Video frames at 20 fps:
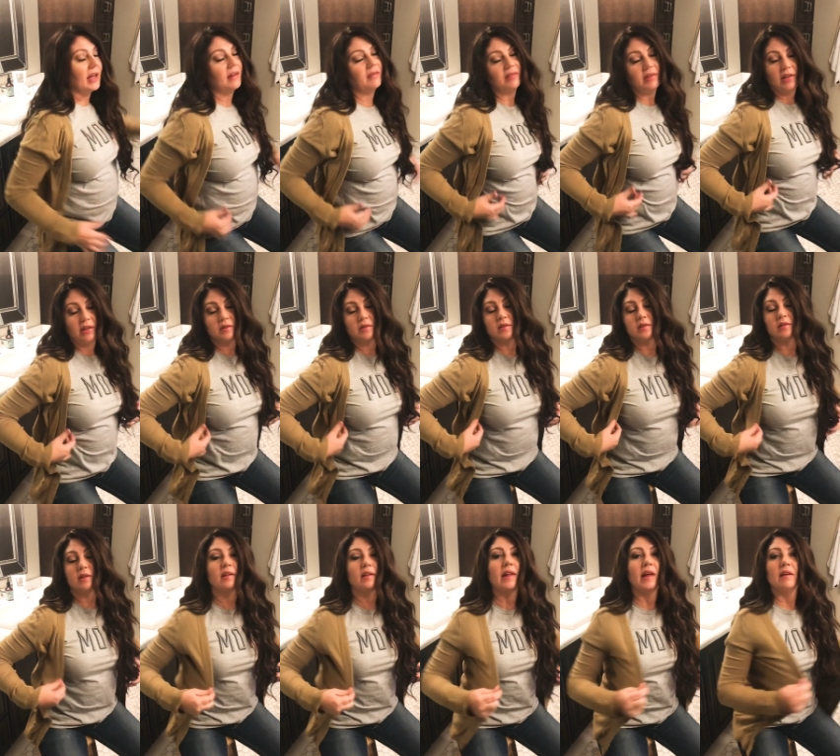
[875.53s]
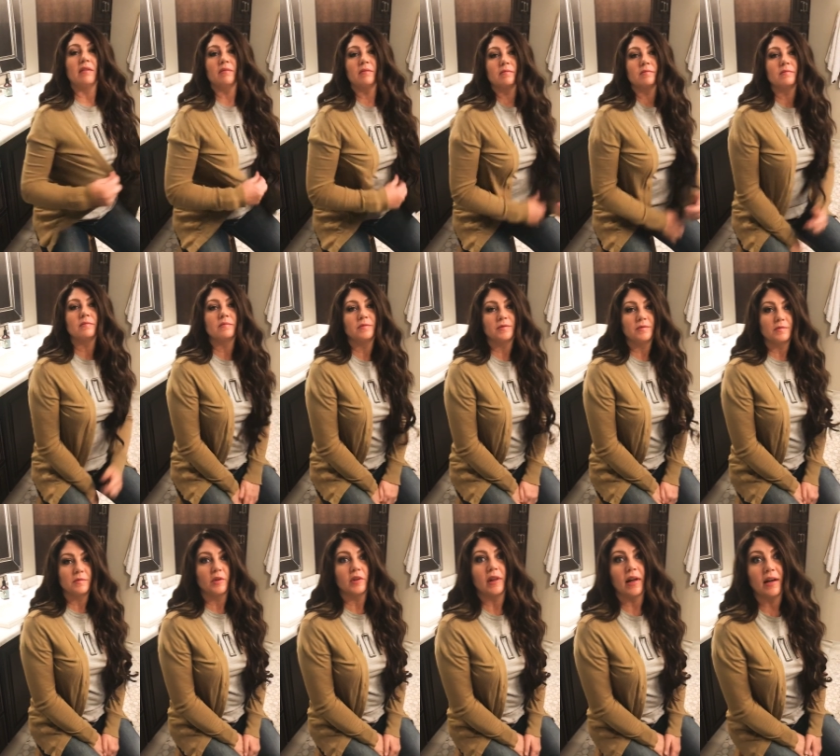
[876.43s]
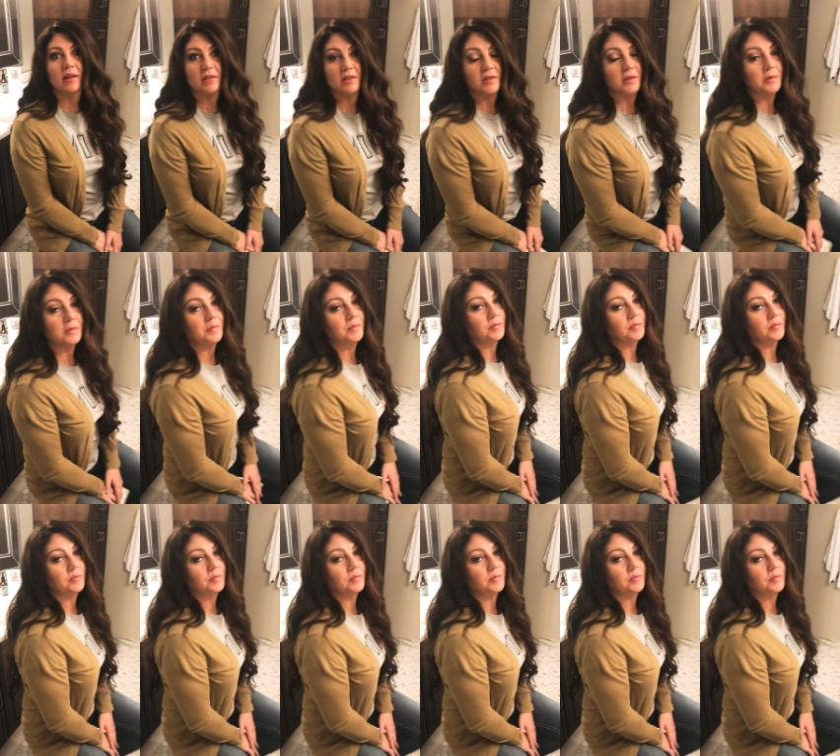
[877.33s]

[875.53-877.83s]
have videos and all that for that too.